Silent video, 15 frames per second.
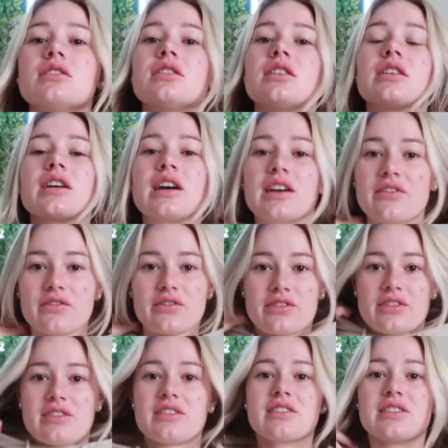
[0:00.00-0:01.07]
Okay
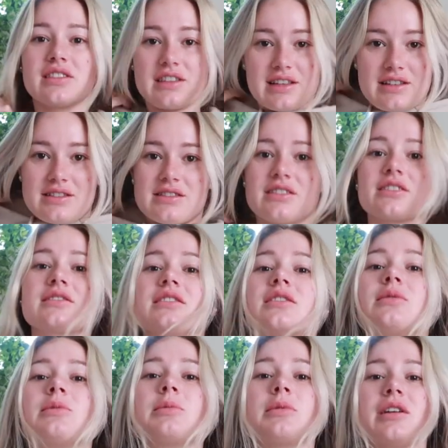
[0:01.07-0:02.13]
this looks a
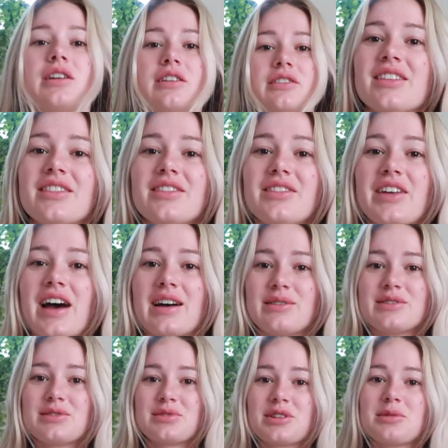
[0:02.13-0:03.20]
little bit better. That
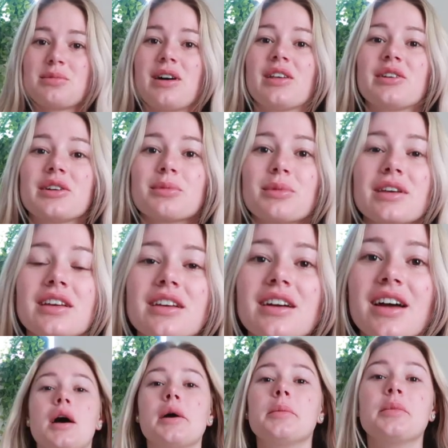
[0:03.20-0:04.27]
was really bothering me.
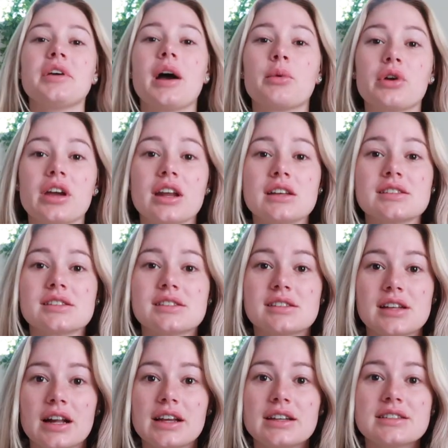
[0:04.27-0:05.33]
But yeah, we're gonna
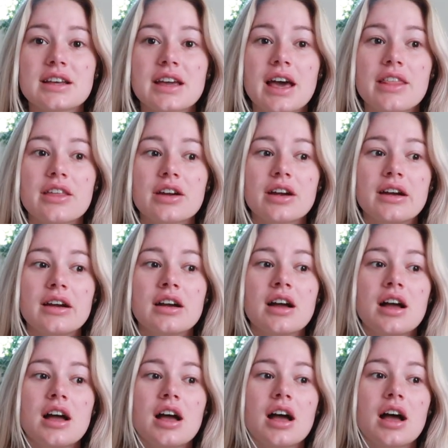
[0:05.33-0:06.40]
study together.
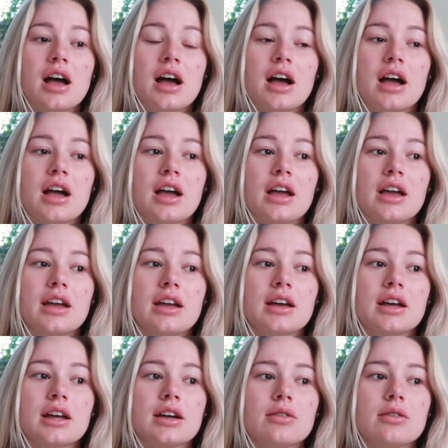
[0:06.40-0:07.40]
I,